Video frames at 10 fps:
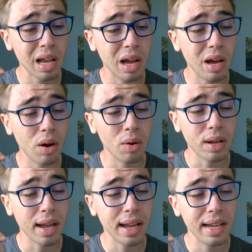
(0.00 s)

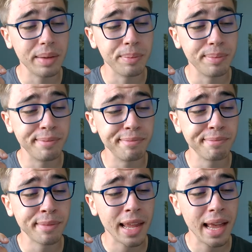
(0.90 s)
Okay,
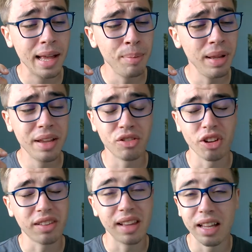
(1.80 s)
please
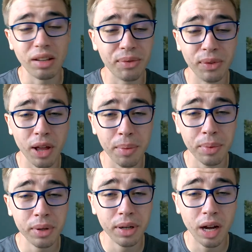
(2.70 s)
just let it flop.
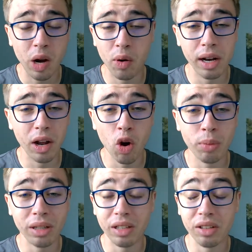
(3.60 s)
I really hope
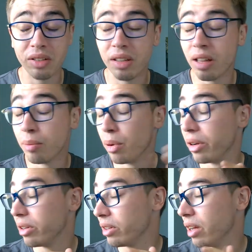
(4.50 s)
that
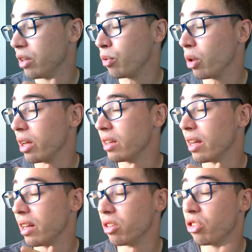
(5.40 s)
it will in the
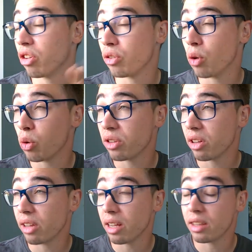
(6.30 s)
end just gross
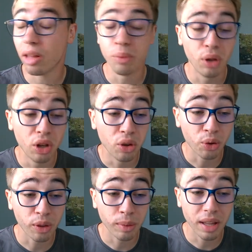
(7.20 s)
at like 10 million or
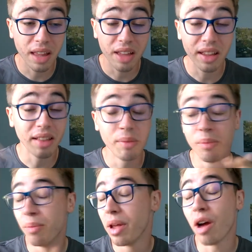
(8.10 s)
something like that
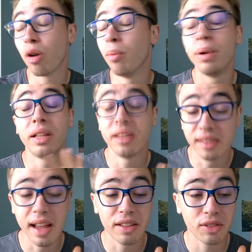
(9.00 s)
and be a complete
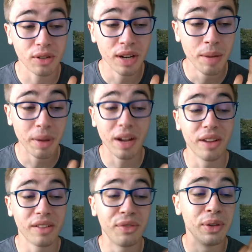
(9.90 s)
disaster,
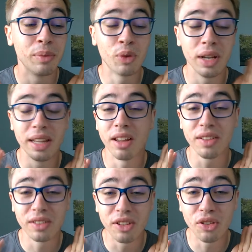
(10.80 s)
because the film really
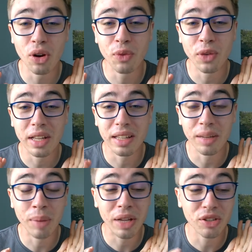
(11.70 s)
doesn't deserve anything
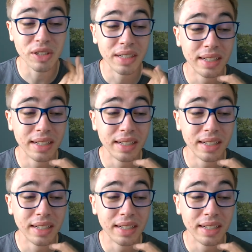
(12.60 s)
better.